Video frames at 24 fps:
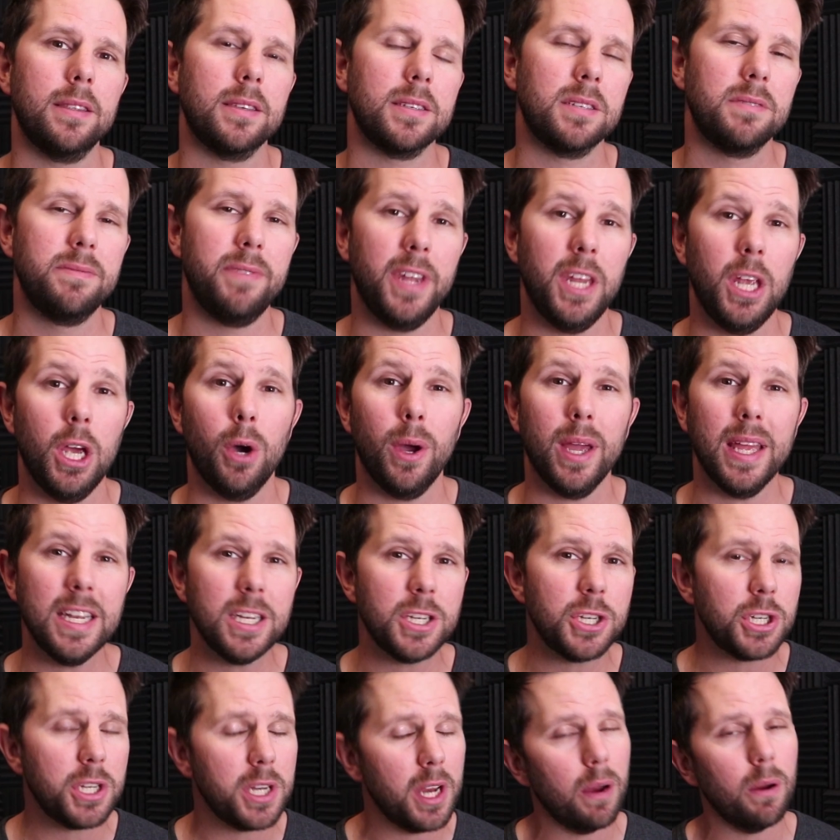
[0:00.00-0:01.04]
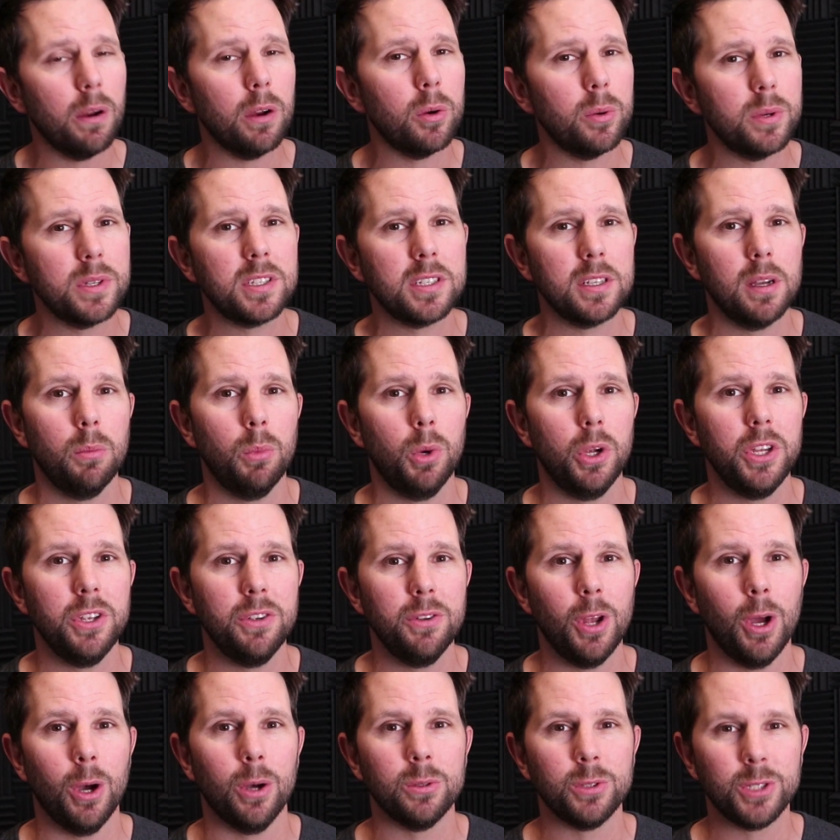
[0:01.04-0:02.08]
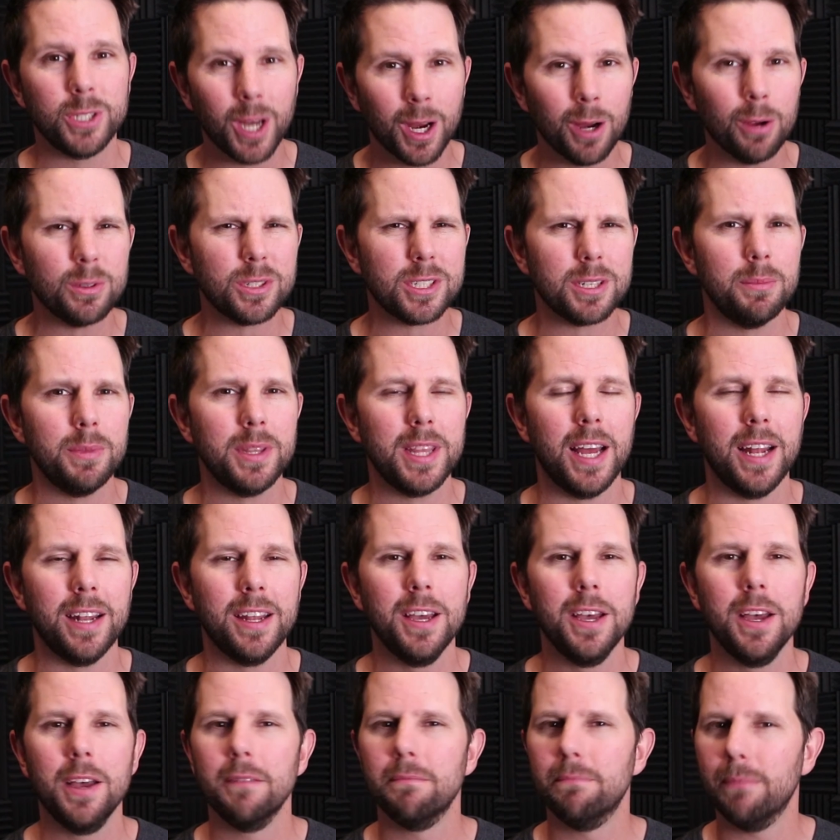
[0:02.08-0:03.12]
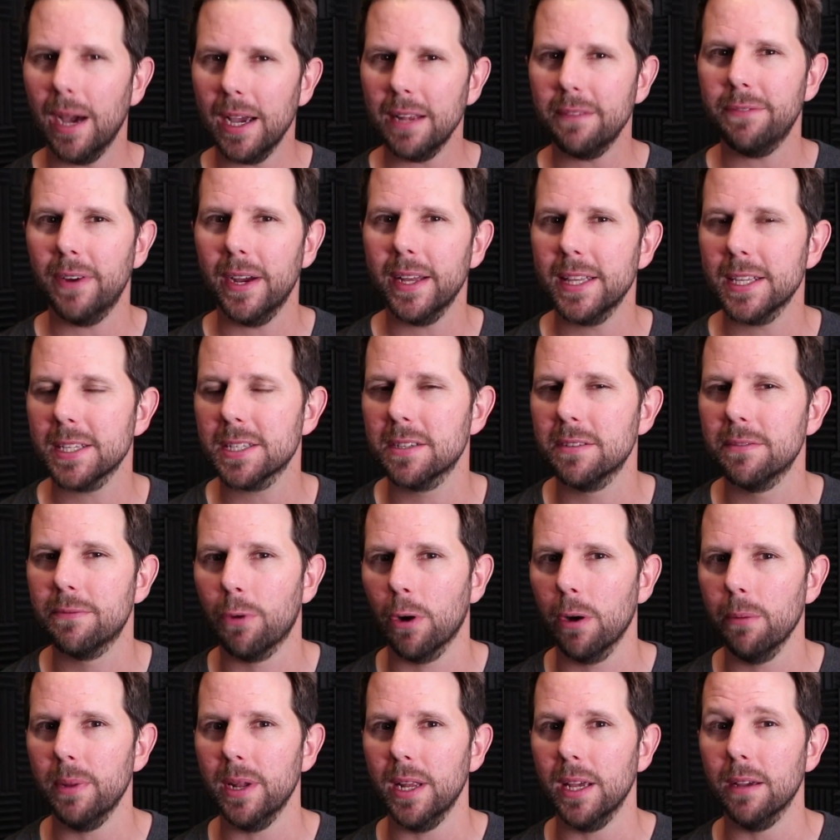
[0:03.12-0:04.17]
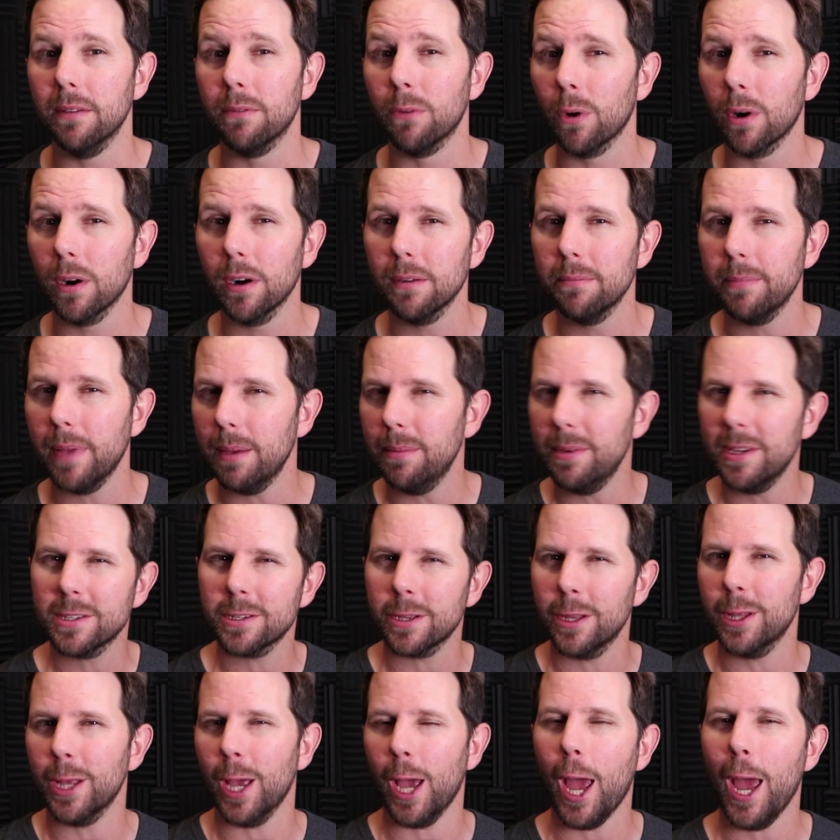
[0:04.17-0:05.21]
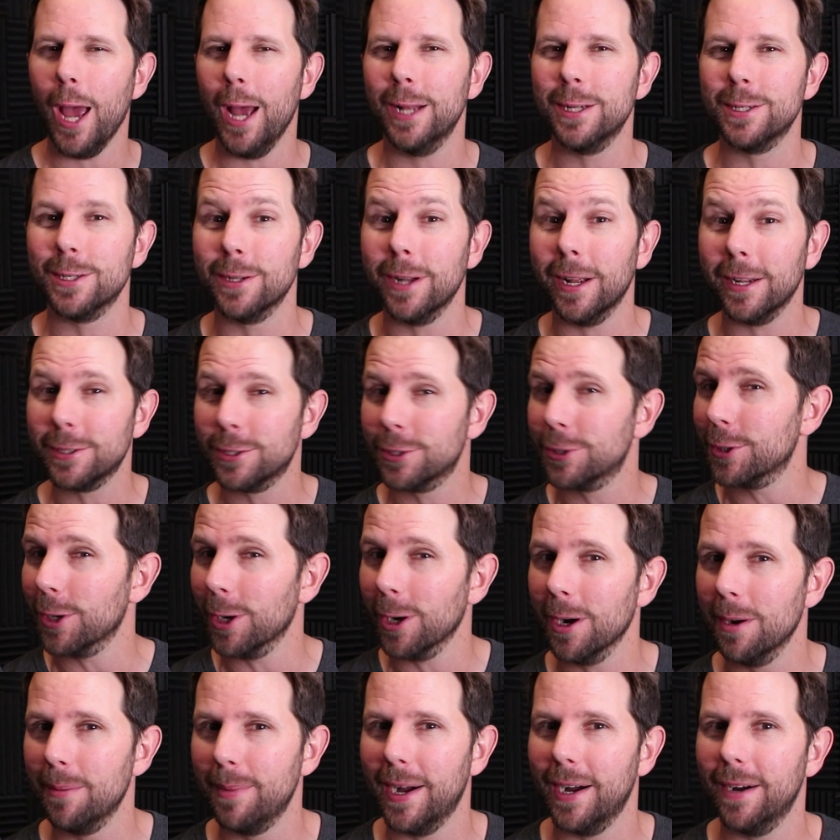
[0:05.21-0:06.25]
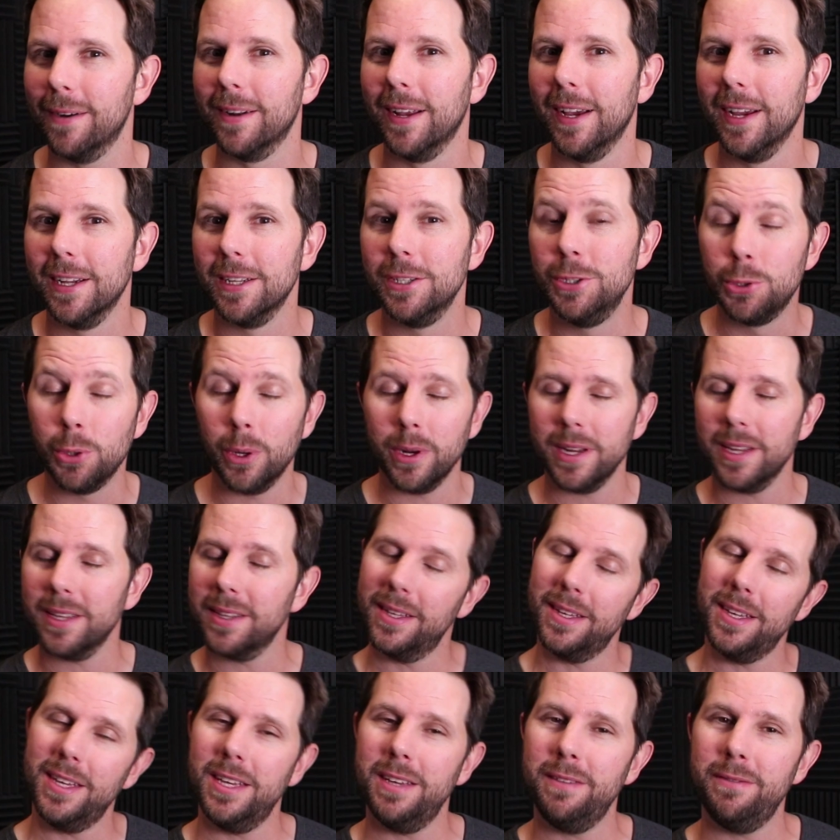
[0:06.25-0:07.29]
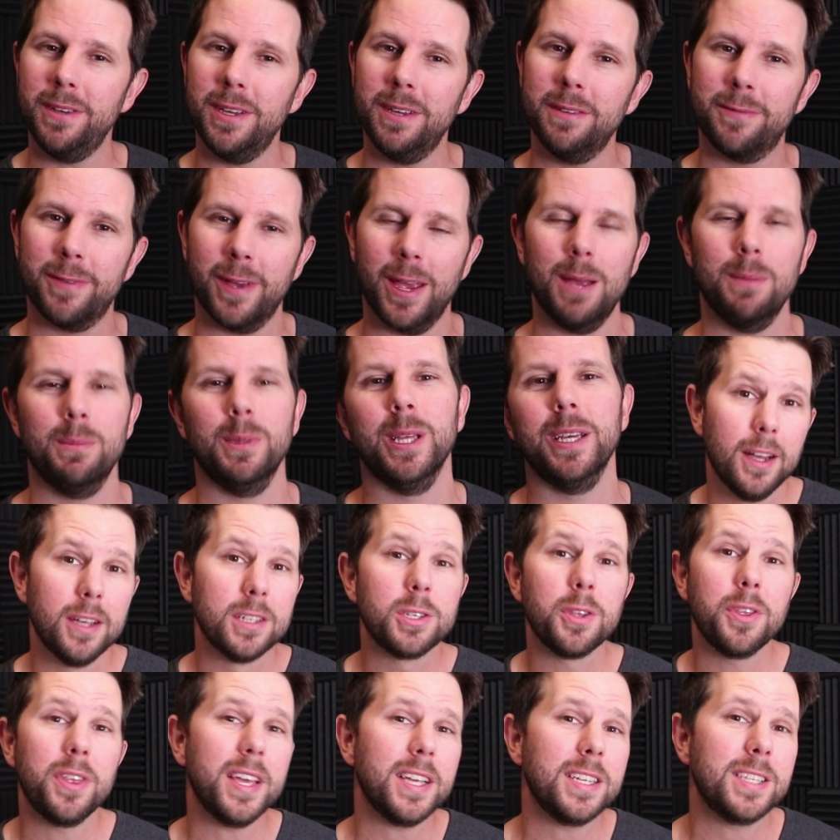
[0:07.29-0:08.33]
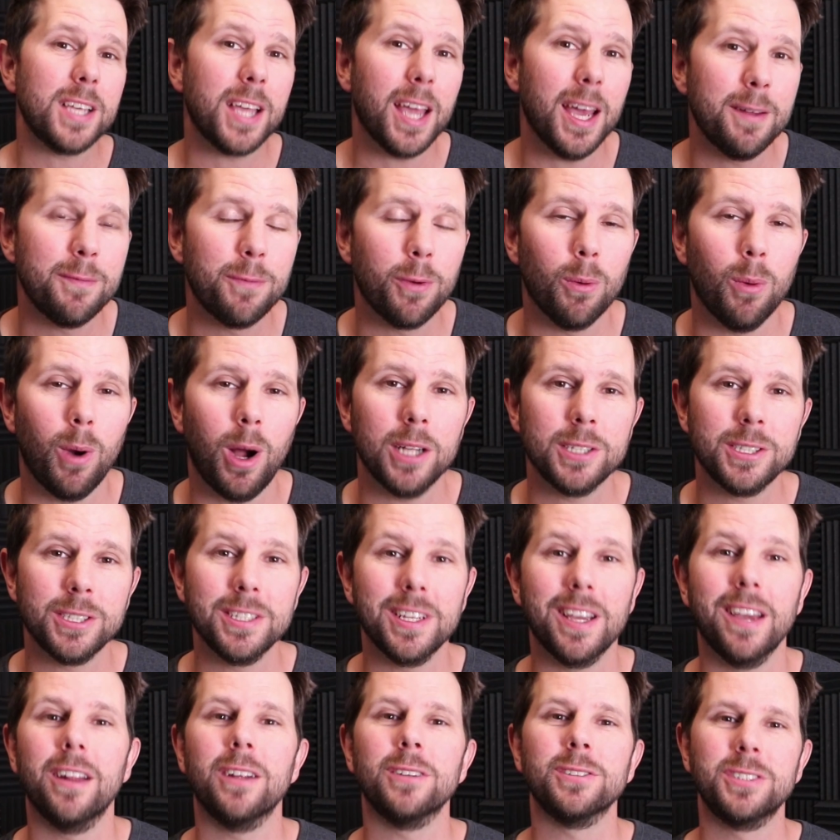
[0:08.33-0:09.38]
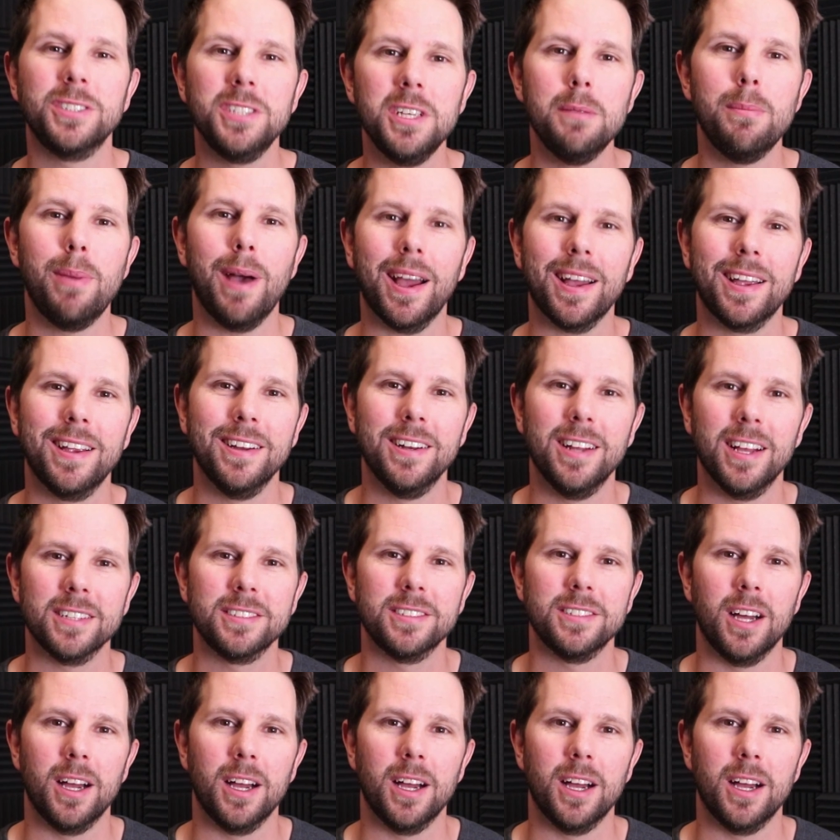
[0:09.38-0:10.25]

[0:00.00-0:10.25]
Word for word: this video and share it with someone you know. Share it with someone that might find this informative or maybe is on the edge and not sure about joining the EV family. So thanks again for watching, and I'll see you back here next